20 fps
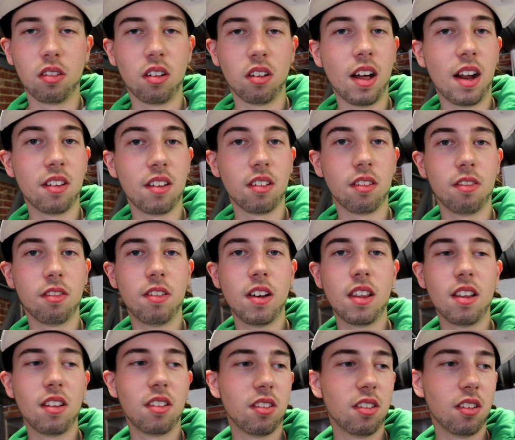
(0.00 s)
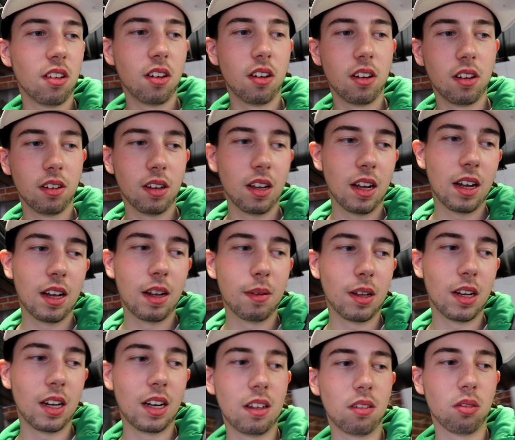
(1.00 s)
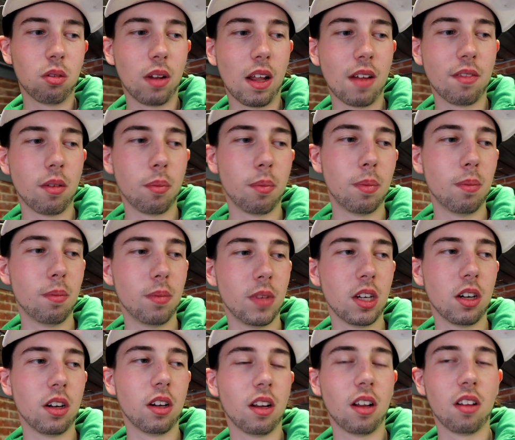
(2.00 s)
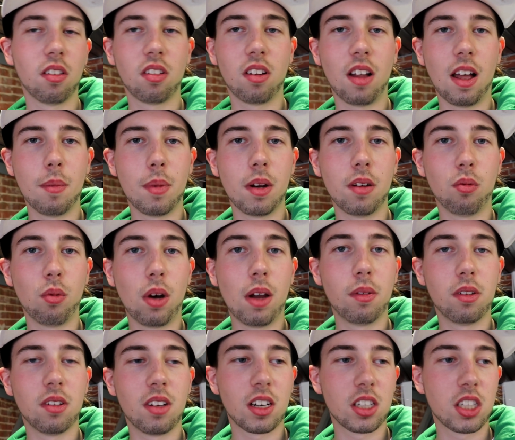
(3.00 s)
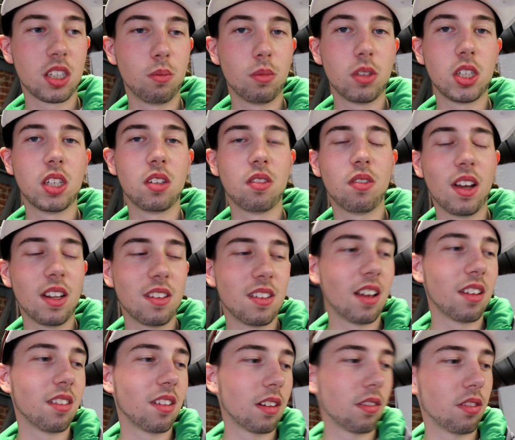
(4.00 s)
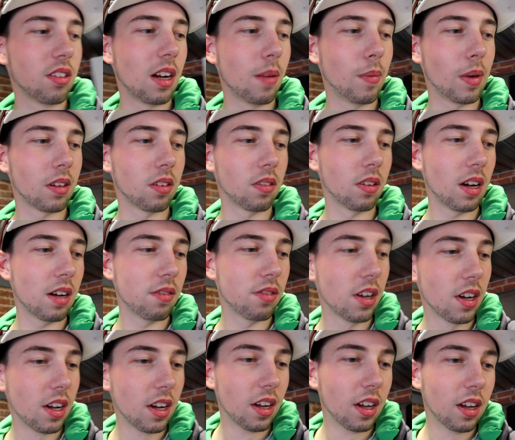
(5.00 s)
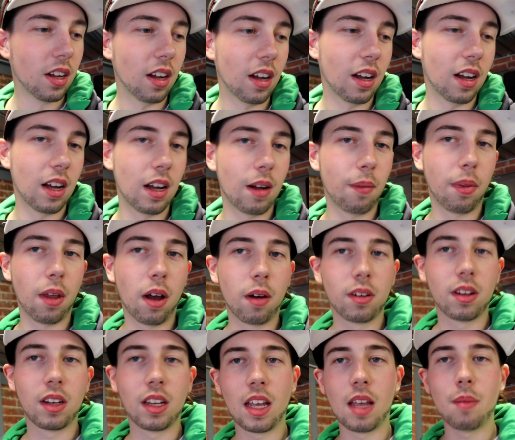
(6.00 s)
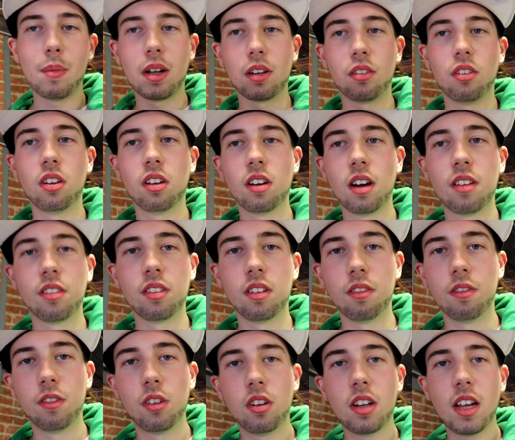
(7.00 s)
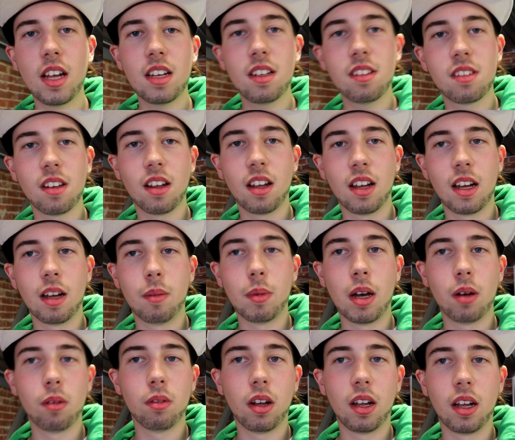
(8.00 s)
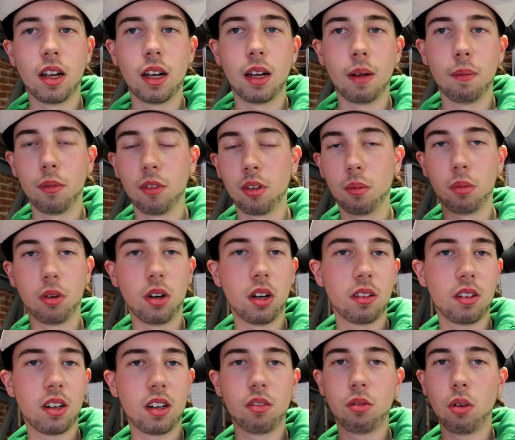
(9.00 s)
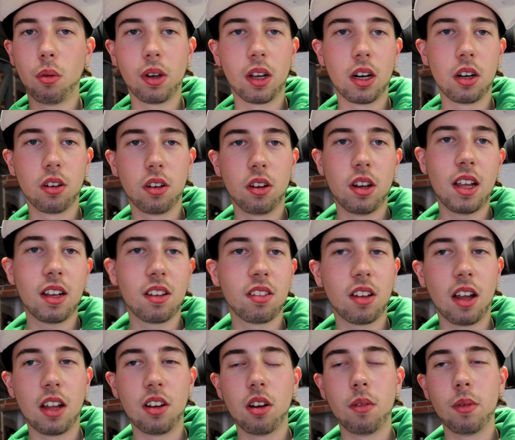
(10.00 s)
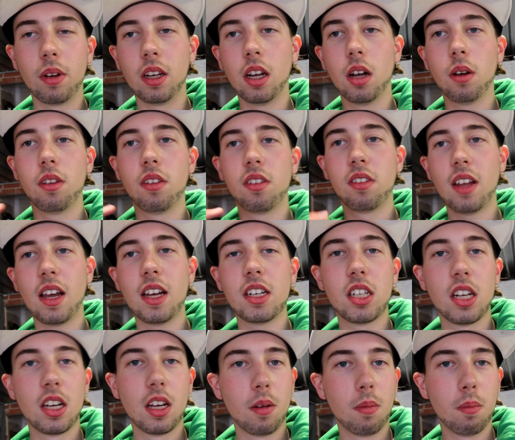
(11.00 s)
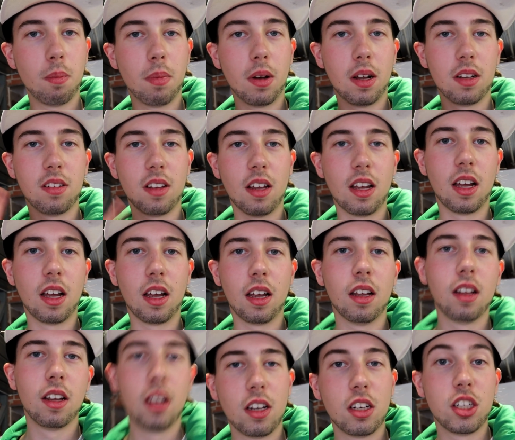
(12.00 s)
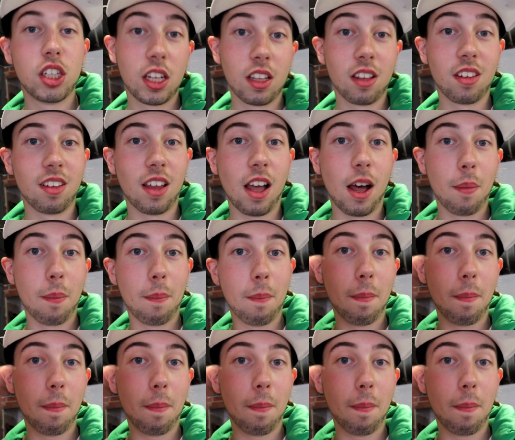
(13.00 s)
light as a feather, so at least we'll have a slight bit of weight reduction, which is fantastic for an MX-5. I'm going to get back to you guys in a few days about some progress, what we're going to do next. I don't really know at this stage, but check this out.